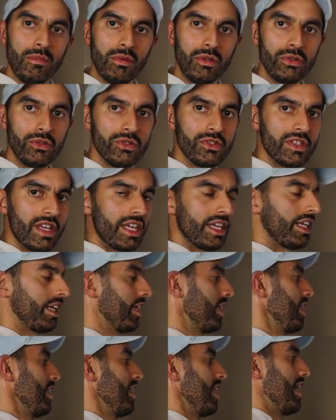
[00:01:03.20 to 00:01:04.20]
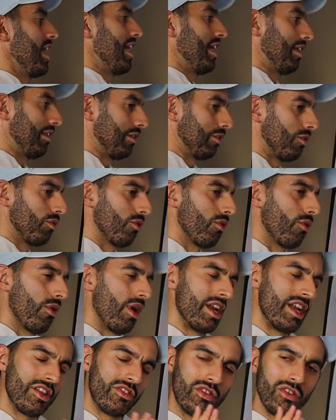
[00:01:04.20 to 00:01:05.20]
blue tick uh, logo.
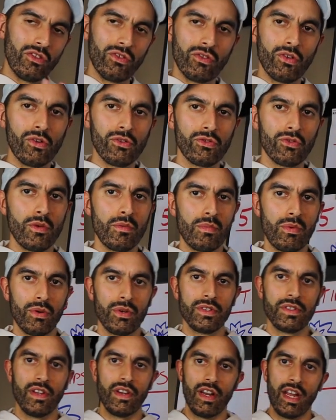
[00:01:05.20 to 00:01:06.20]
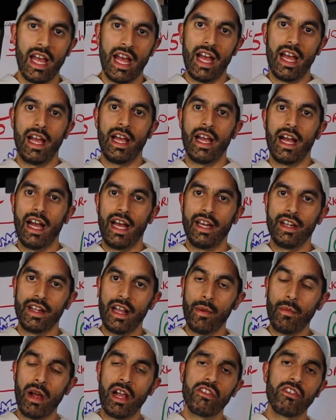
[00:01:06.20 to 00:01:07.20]
And this is so, so important. Uh, and
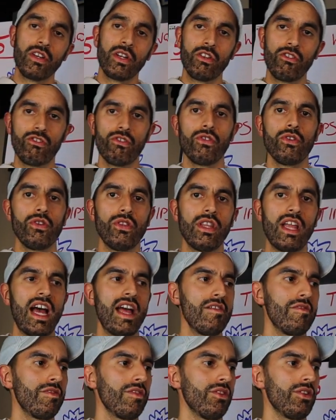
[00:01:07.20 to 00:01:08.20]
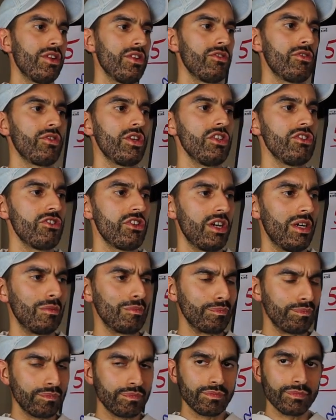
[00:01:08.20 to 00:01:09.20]
I'm actually going to show you live on a screen share
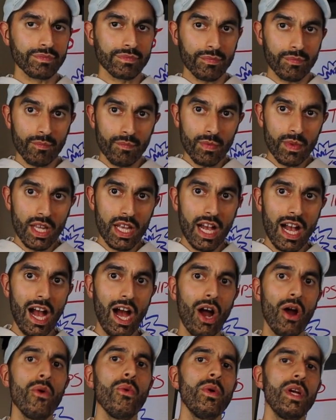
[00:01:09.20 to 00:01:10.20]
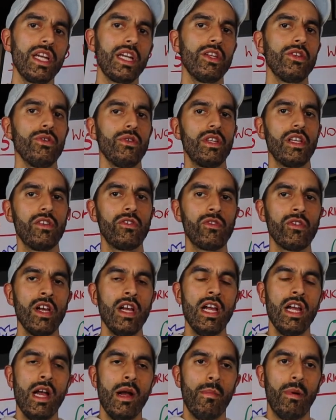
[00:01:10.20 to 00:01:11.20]
how we can do this.
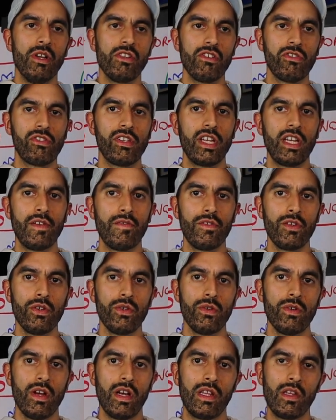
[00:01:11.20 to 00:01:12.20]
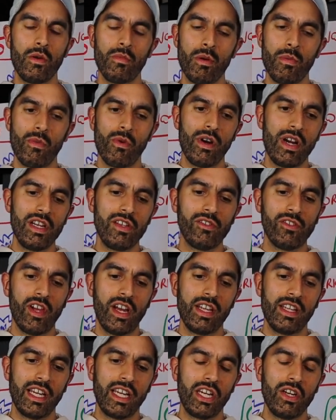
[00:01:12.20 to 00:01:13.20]
But just to give you a little bit more
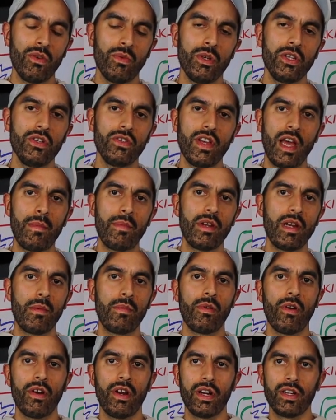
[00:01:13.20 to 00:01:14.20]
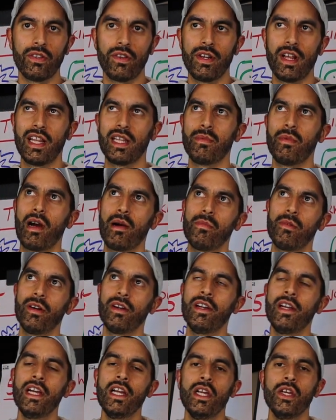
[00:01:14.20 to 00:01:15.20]
insight, like, you know, when you type in a product on
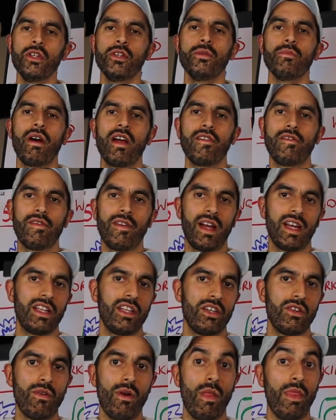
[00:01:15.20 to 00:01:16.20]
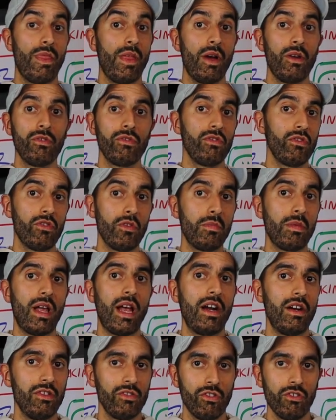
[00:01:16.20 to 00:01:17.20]
Alibaba, you might find, you know, a thousand
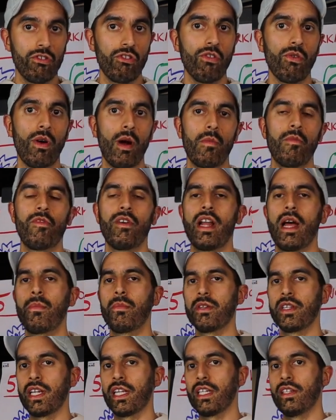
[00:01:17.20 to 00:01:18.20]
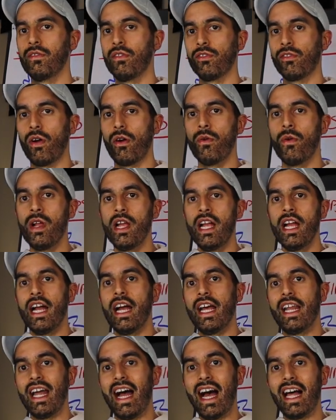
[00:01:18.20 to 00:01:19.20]
suppliers that show up for that particular result.
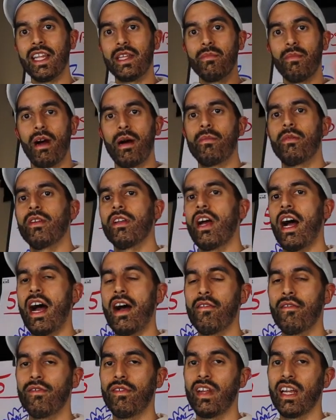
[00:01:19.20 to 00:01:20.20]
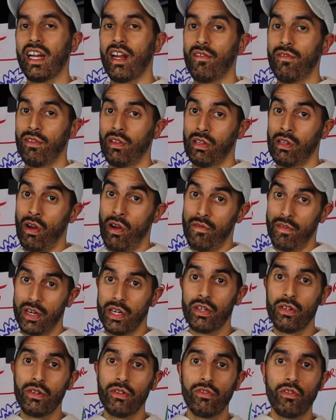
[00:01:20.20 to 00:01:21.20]
And Alibaba have like a lot of
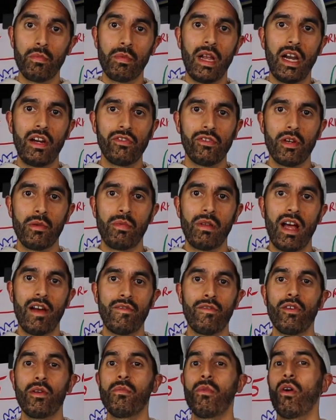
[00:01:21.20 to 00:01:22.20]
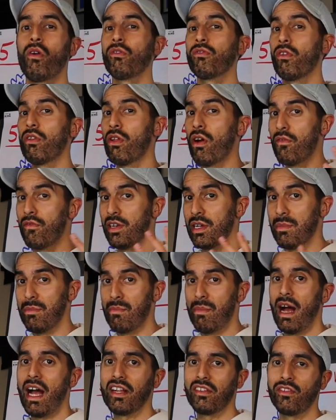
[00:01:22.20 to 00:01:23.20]
very good suppliers on the platform, but also a lot of really
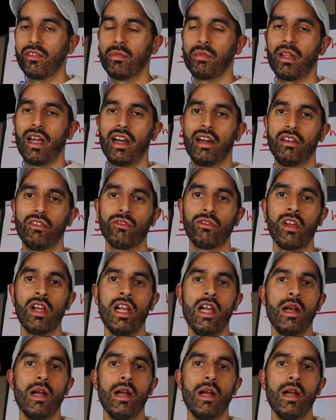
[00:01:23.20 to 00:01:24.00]
bad suppliers.